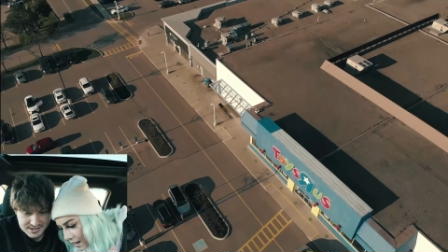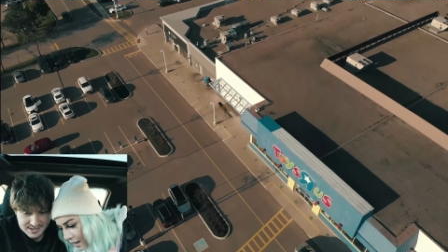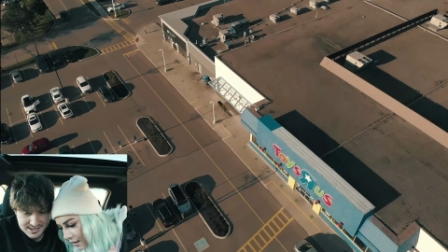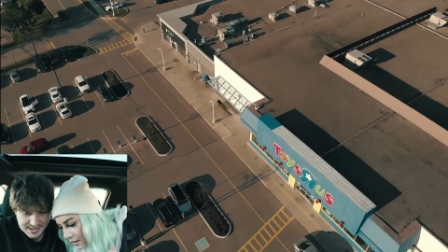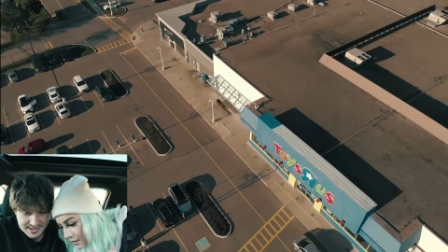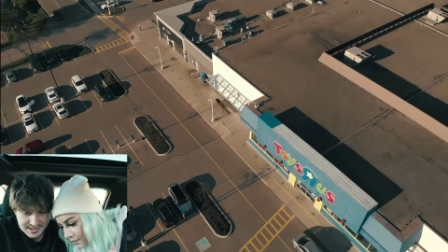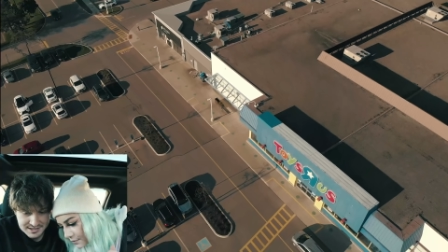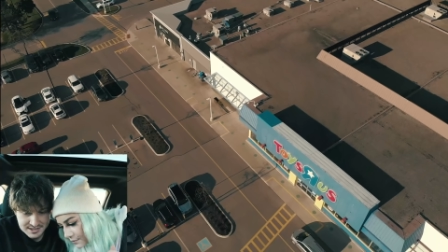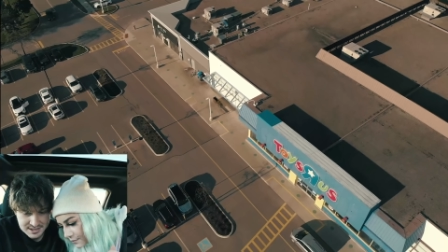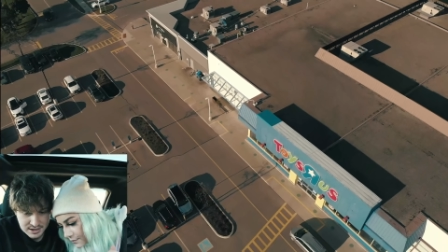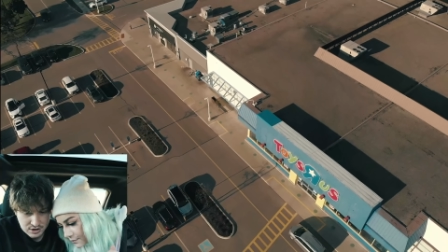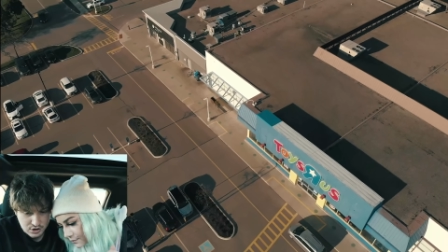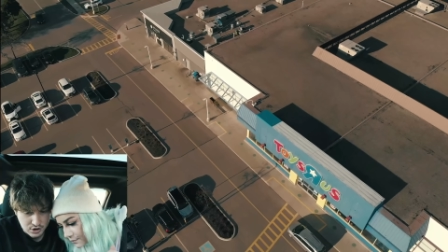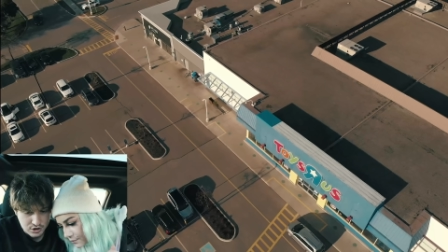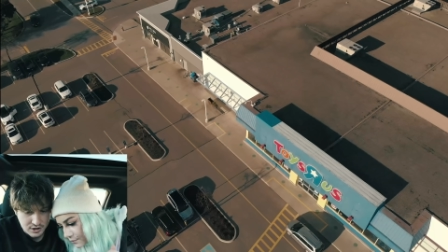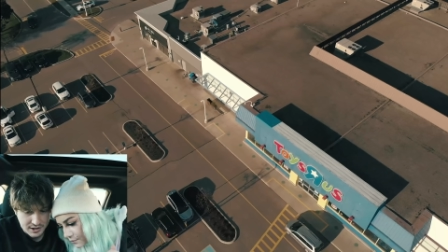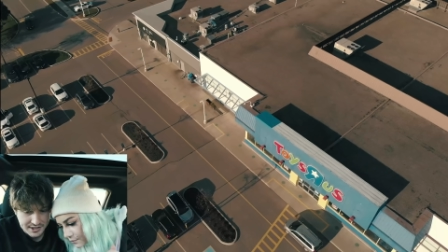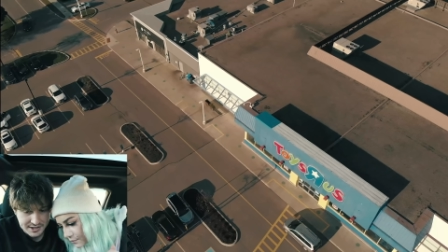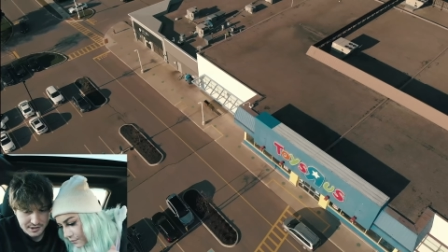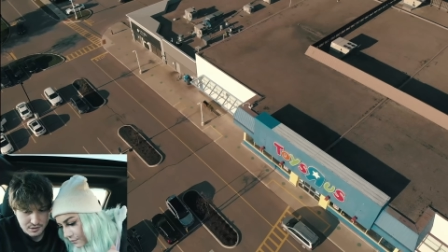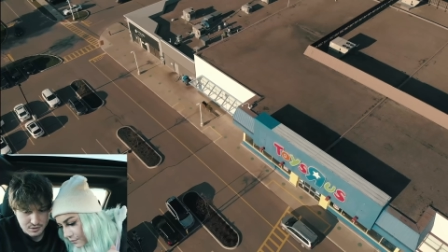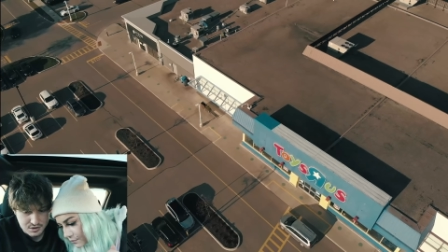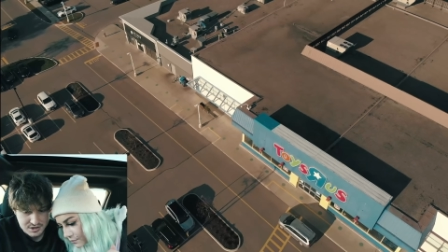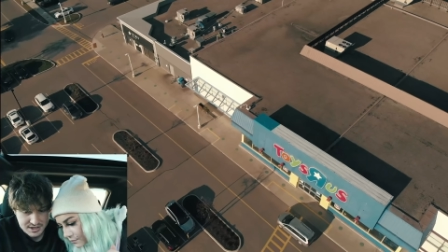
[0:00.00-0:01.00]
Didn't it look
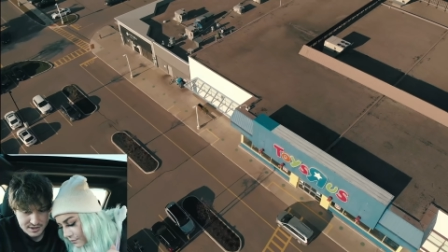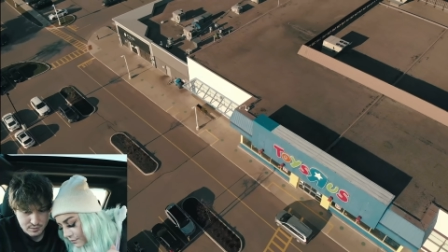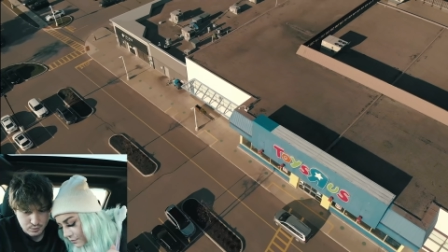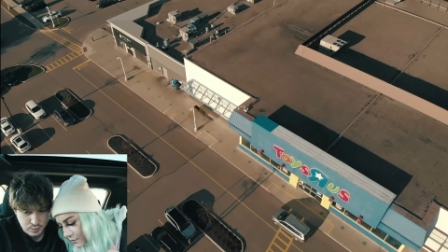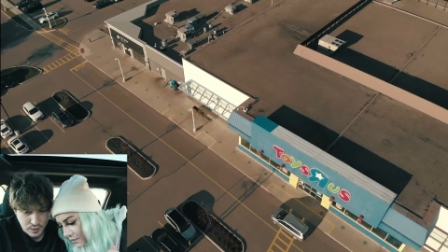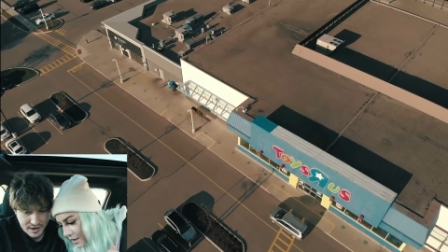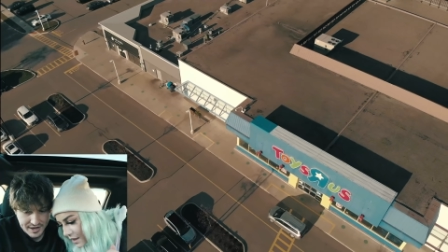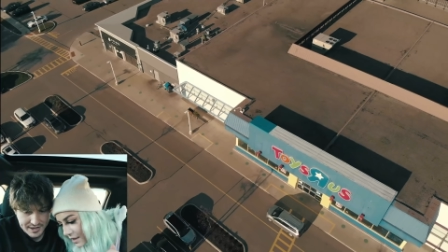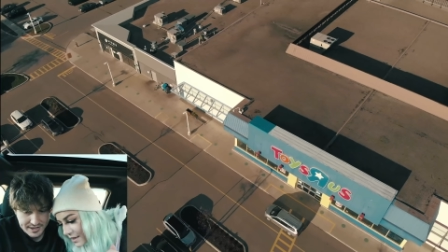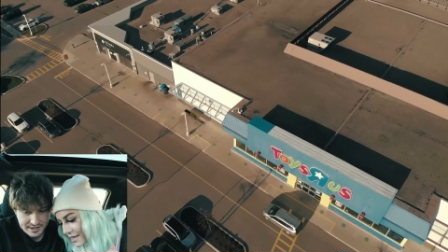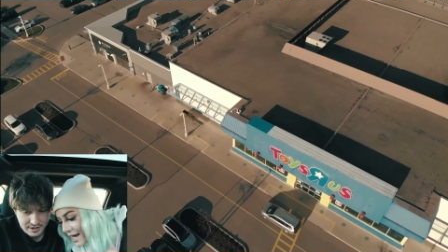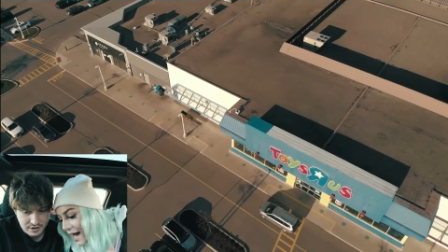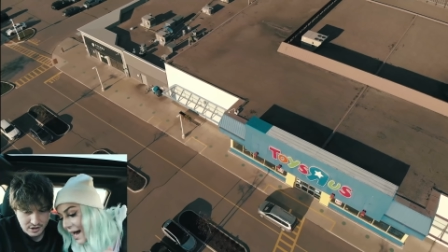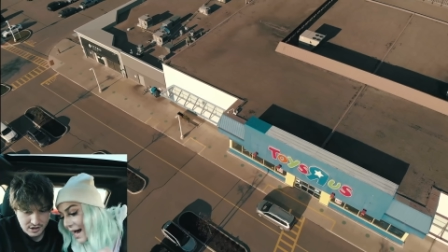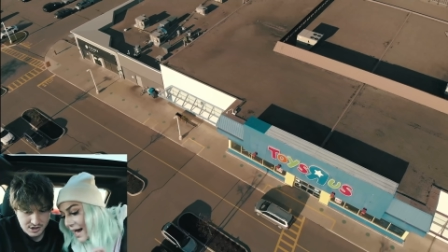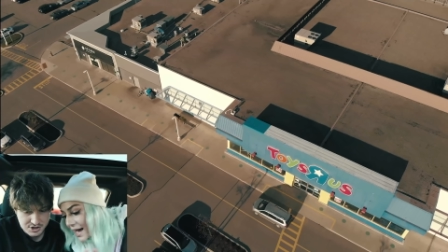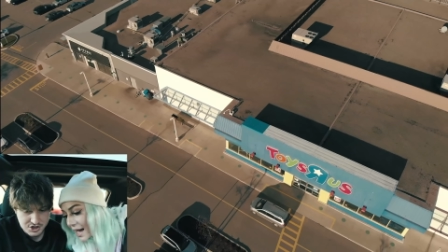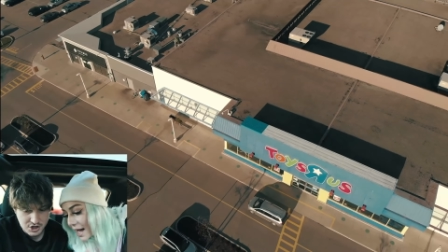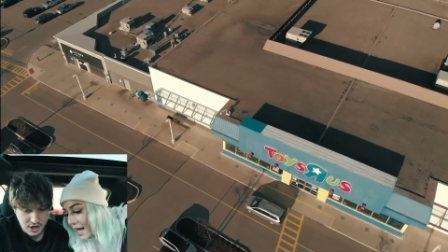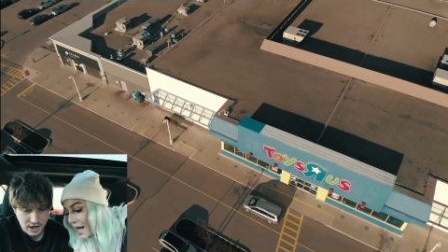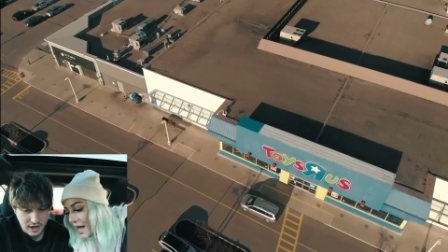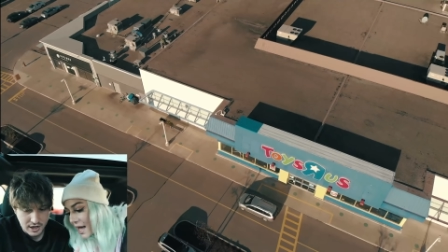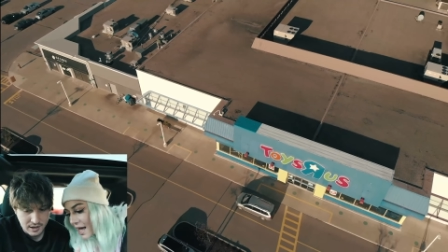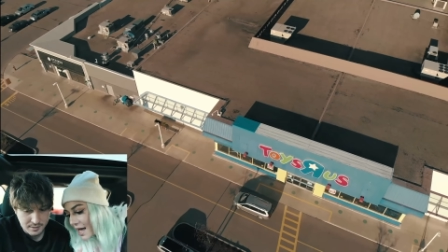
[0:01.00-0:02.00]
like he was like right here on
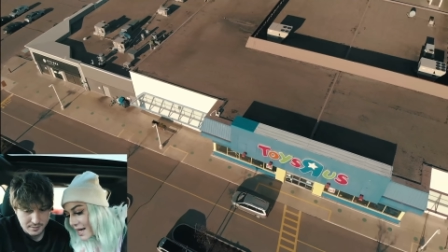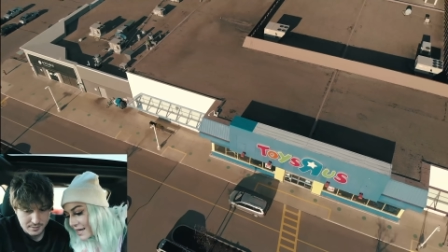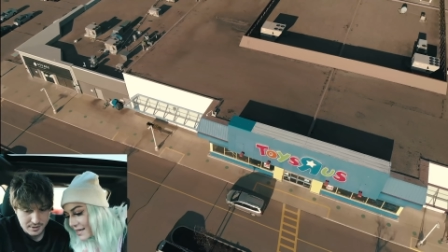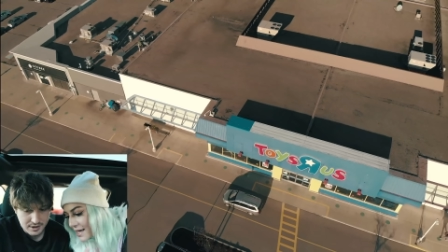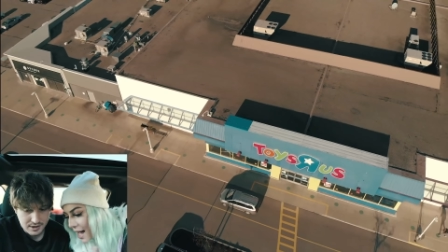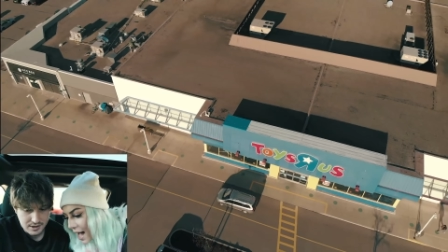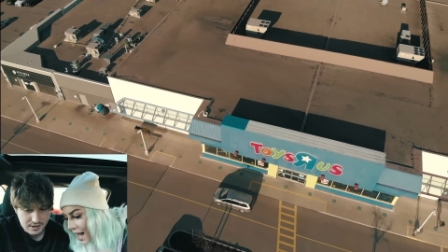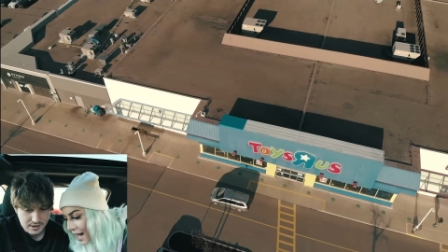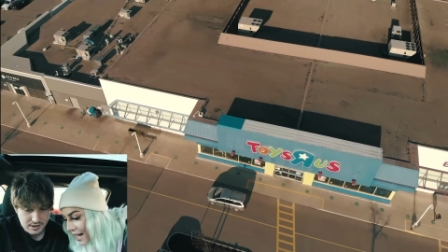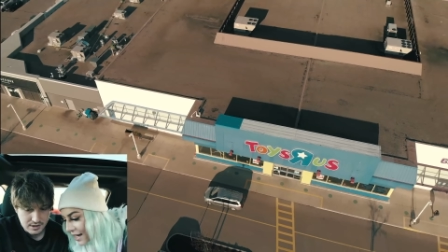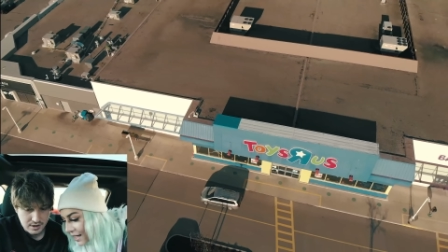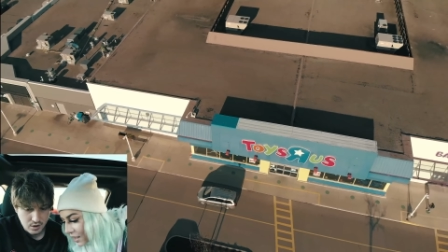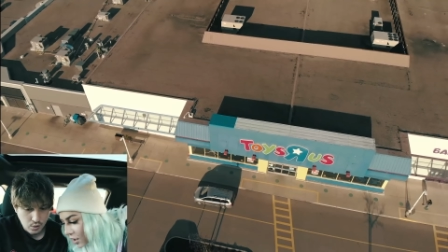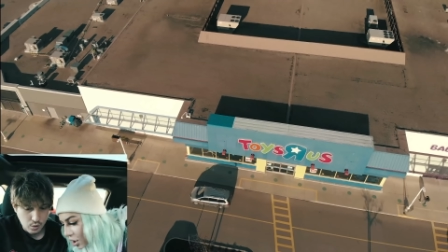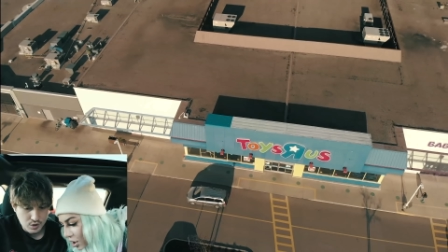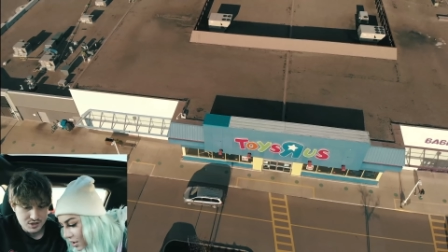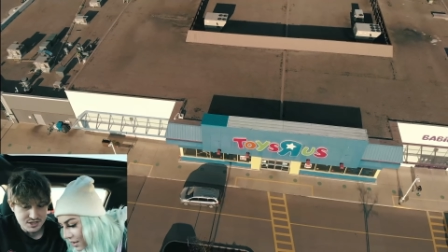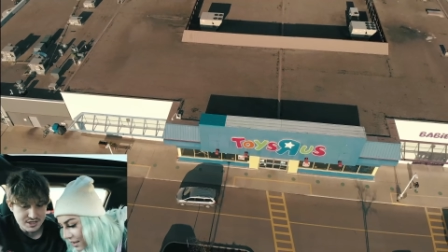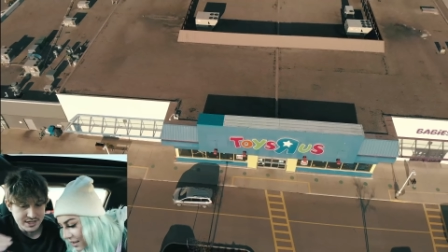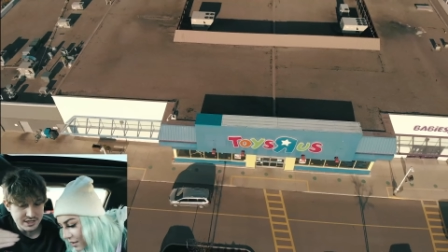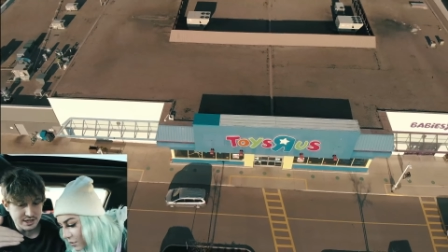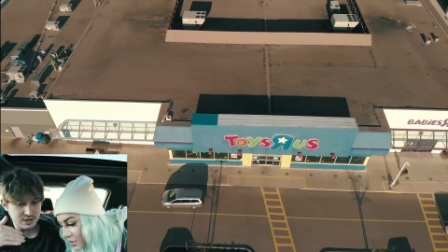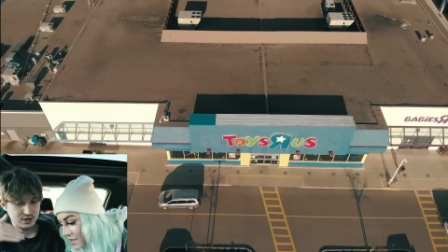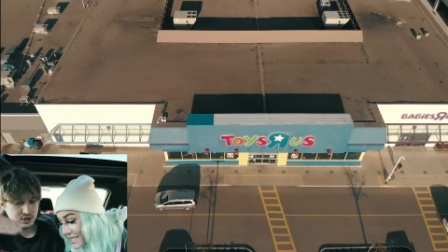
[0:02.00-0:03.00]
top? Yeah, it
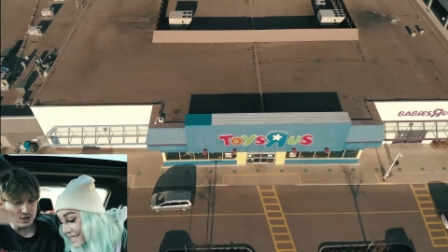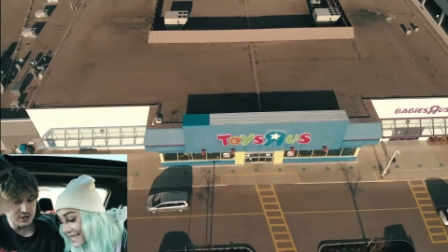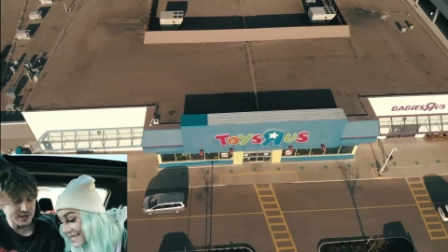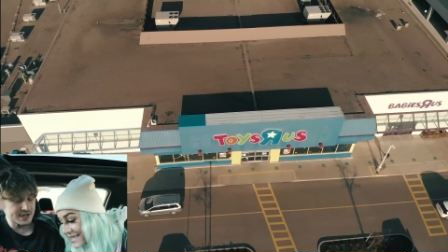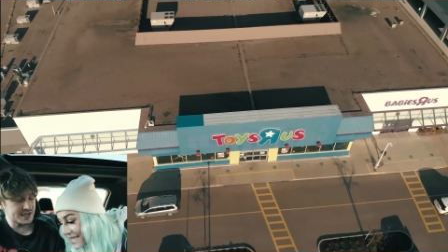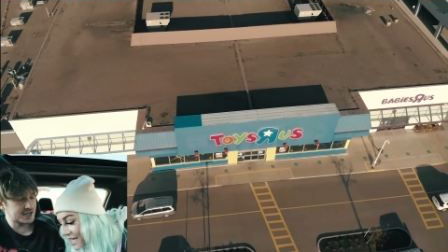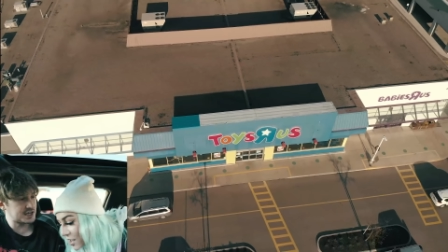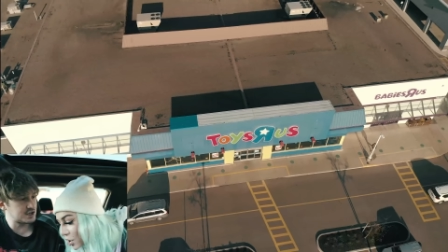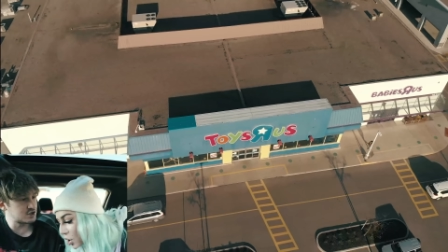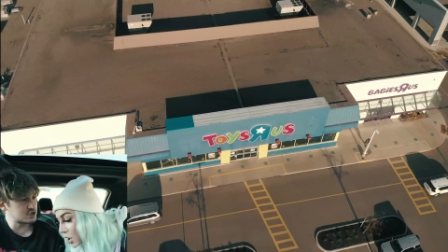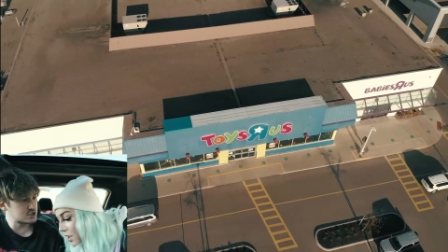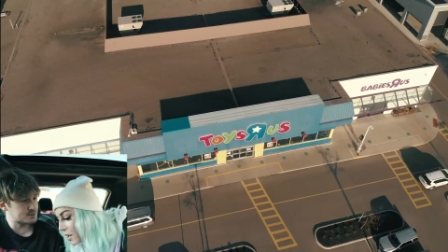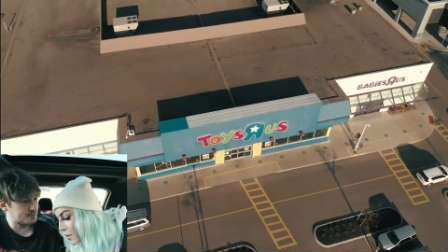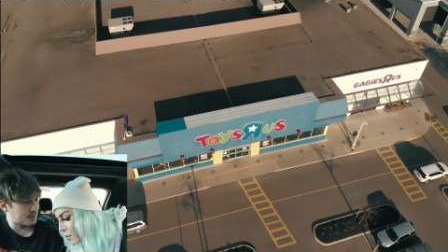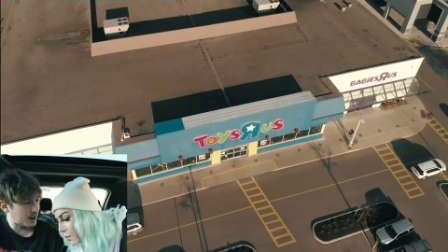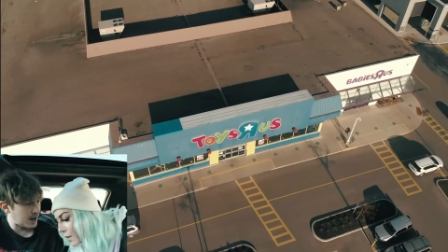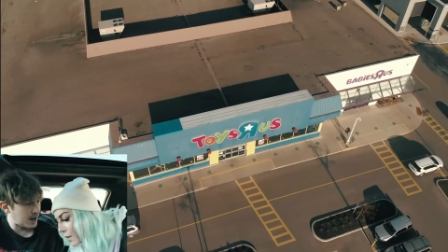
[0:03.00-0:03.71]
looked like he was literally